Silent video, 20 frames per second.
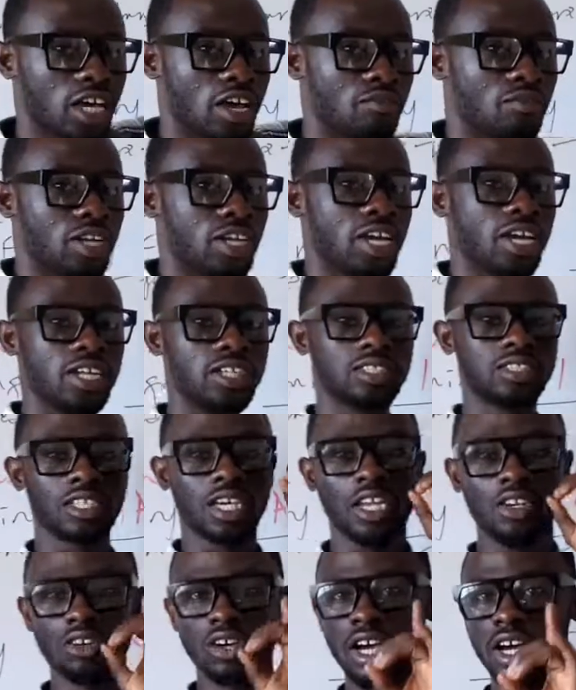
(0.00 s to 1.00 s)
evidence
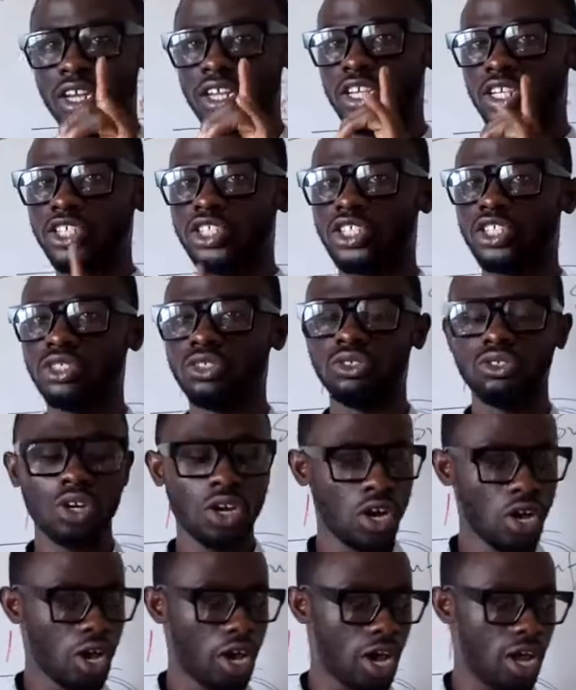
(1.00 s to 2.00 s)
and you can issue
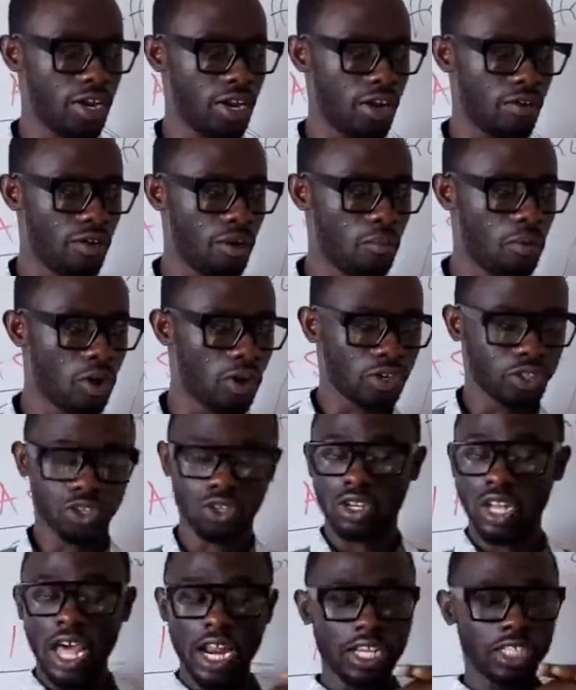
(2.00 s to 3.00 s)
the report. So
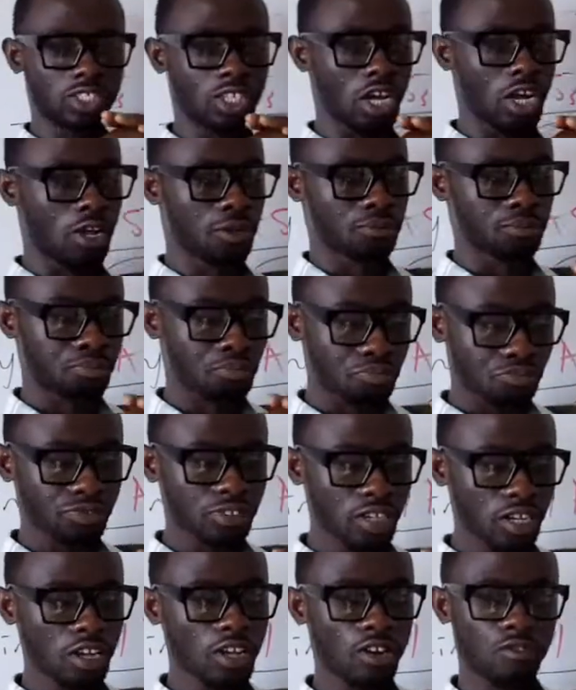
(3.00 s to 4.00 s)
that is the
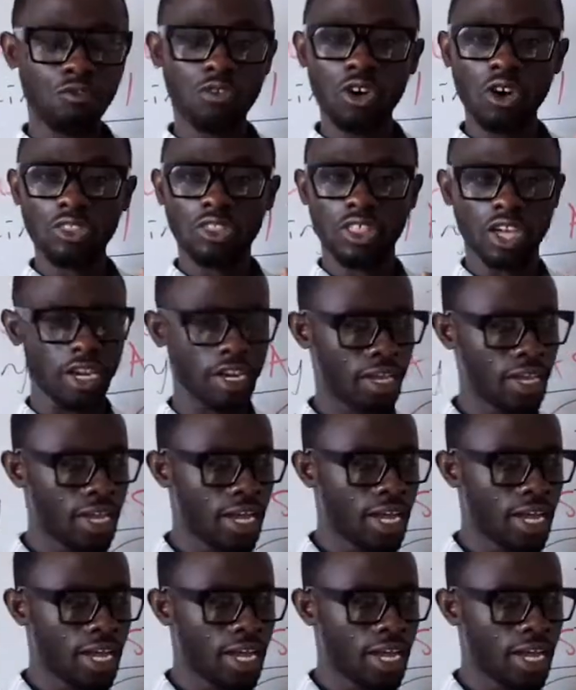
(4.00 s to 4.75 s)
fourth thing.